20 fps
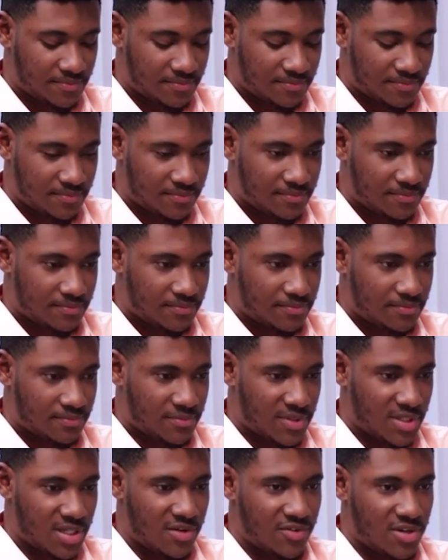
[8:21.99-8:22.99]
to withdraw
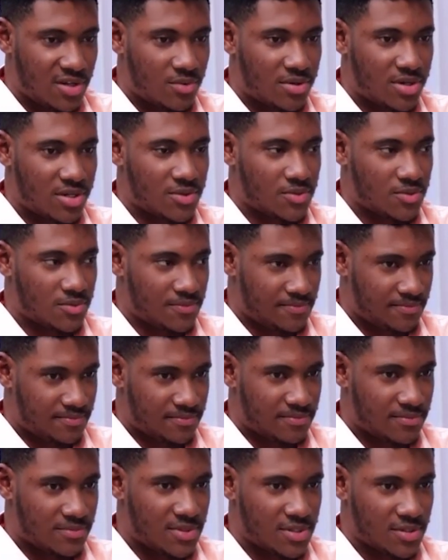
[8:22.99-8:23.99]
from the site
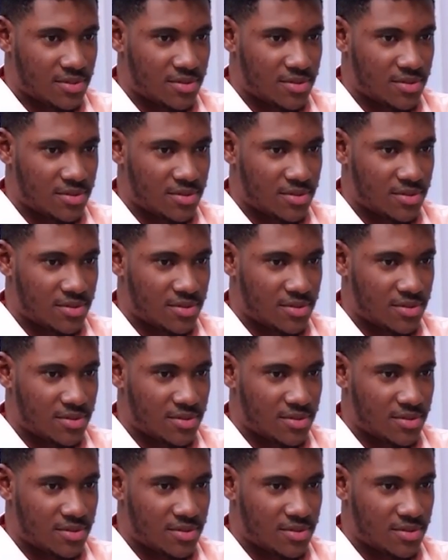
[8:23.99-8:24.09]
activities